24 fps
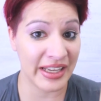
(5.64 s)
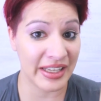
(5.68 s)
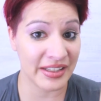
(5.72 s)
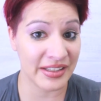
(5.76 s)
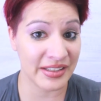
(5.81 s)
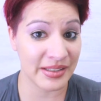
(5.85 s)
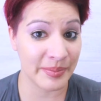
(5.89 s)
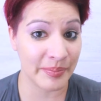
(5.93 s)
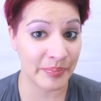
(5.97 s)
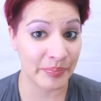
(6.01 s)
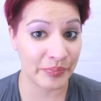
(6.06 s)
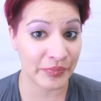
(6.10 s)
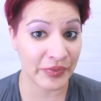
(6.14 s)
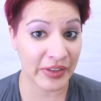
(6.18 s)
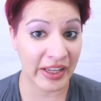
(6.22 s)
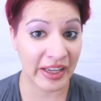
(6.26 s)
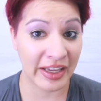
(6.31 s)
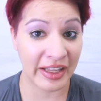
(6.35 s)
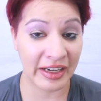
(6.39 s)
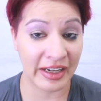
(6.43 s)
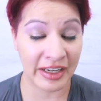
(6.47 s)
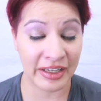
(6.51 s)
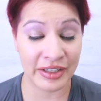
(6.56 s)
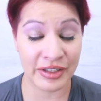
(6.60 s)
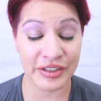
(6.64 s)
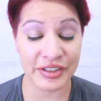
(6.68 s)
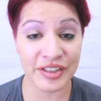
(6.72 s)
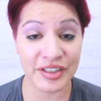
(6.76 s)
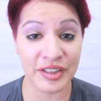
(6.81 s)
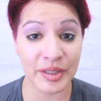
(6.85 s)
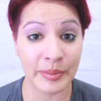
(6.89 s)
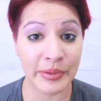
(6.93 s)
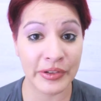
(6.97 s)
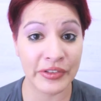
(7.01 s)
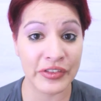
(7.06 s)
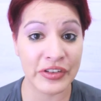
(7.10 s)
days. And I
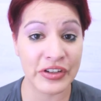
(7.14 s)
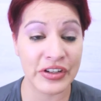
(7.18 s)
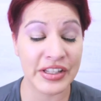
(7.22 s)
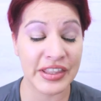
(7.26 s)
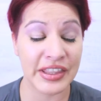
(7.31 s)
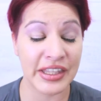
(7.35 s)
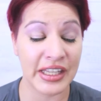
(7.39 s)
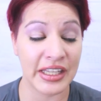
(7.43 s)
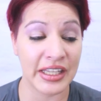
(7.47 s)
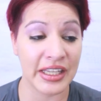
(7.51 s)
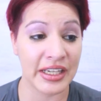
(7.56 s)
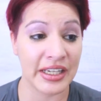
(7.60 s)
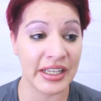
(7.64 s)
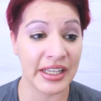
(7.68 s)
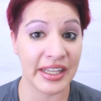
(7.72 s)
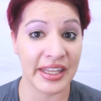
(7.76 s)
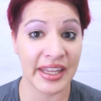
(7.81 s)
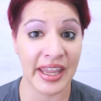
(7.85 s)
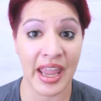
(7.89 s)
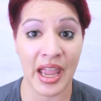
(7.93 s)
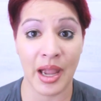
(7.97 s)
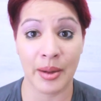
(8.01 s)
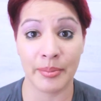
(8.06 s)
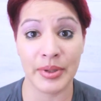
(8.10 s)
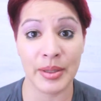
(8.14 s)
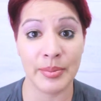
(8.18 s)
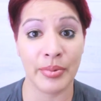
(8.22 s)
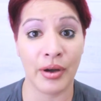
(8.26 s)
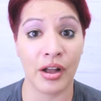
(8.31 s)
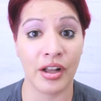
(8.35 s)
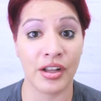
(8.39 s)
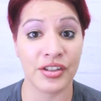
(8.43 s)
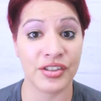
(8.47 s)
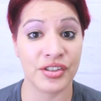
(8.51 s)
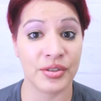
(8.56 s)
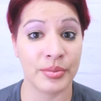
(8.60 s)
know some of you are thinking it can't
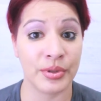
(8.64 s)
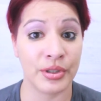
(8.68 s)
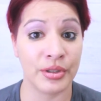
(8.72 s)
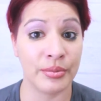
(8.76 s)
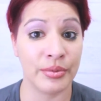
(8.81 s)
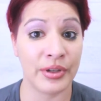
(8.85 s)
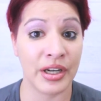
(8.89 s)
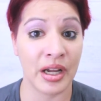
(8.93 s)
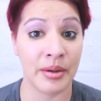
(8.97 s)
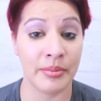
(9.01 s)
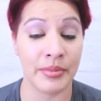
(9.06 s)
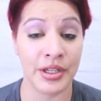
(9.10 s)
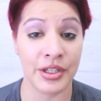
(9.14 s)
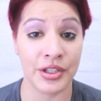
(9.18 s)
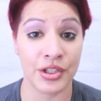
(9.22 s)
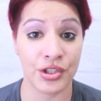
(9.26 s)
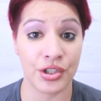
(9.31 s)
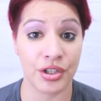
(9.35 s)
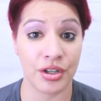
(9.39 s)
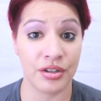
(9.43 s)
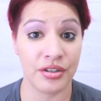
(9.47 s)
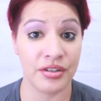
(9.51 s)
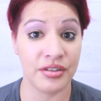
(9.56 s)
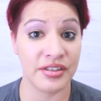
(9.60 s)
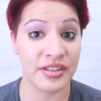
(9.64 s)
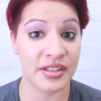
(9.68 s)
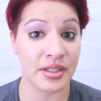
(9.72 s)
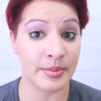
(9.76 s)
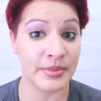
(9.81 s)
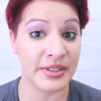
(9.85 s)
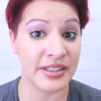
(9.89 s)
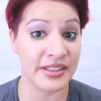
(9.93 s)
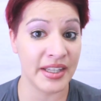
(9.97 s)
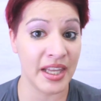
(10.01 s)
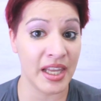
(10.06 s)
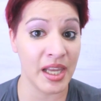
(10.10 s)
be possible, but I'm going to show you
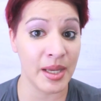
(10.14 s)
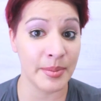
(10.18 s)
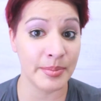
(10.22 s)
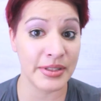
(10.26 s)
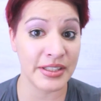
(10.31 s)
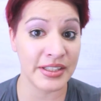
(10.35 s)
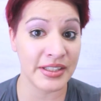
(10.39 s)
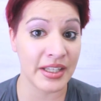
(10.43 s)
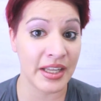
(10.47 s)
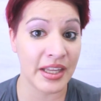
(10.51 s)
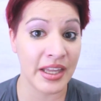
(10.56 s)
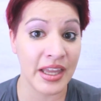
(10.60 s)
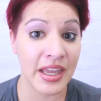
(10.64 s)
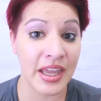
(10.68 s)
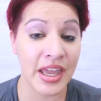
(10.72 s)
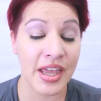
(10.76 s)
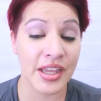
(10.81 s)
some steps